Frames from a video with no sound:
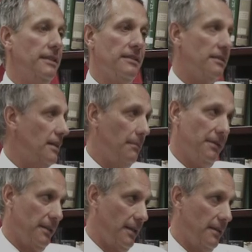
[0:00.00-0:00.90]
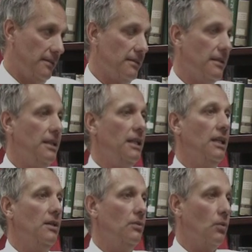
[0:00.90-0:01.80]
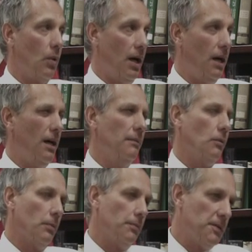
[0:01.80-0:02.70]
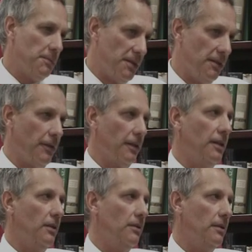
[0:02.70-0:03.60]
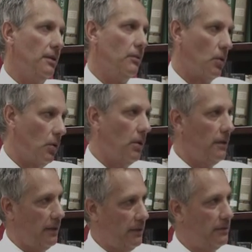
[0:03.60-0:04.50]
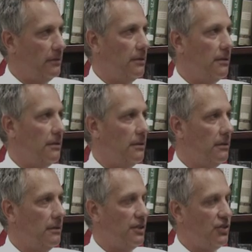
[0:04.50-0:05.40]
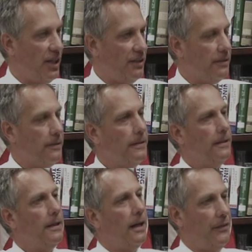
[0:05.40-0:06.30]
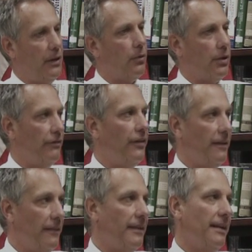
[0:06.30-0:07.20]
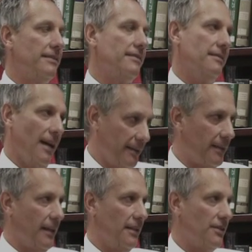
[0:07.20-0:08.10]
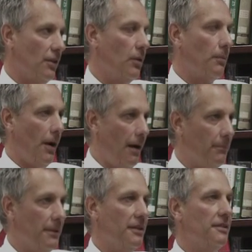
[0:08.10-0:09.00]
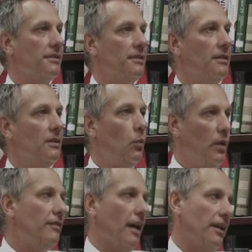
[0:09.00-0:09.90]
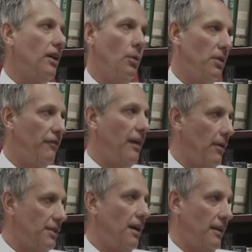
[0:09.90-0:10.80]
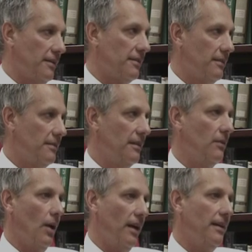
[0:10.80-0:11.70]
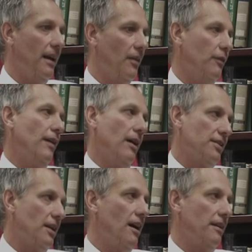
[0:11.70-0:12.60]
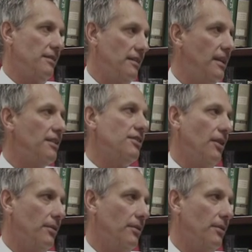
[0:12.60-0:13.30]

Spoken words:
this has not been the case. In Ruaha, and more specifically in Rungwa that is adjacent, I think we're going to find that that's not the case. So the problem is we've got to go where the fire is hottest. And right now the fire is hottest in that